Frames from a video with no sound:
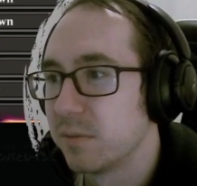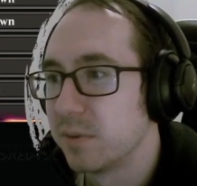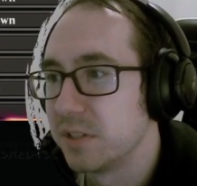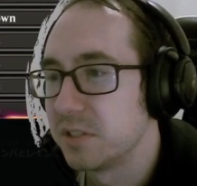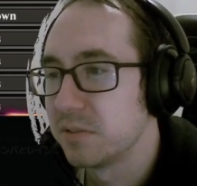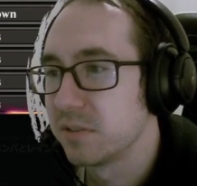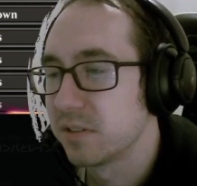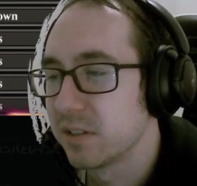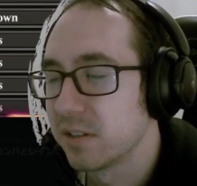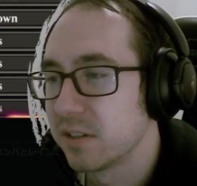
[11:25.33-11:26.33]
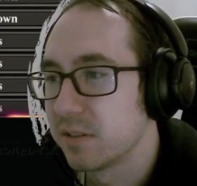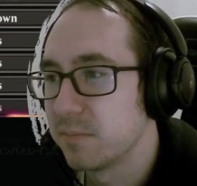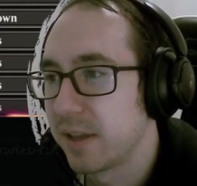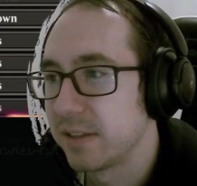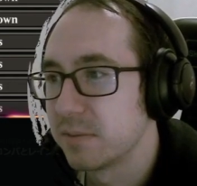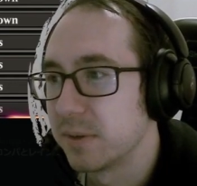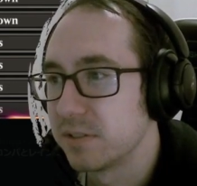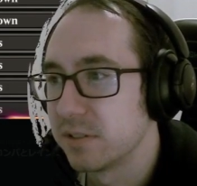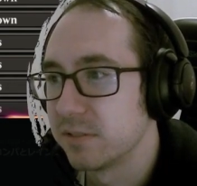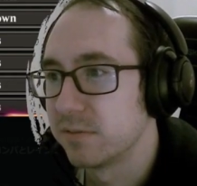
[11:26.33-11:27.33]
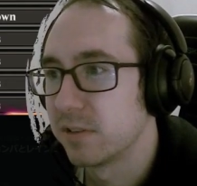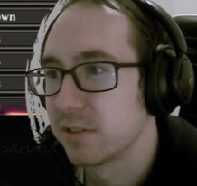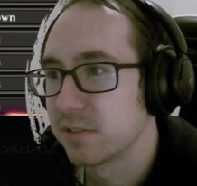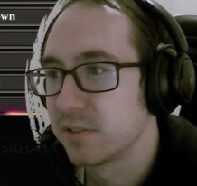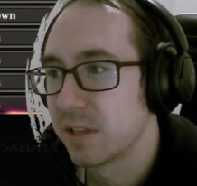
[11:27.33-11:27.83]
which makes a bunch of Ruscos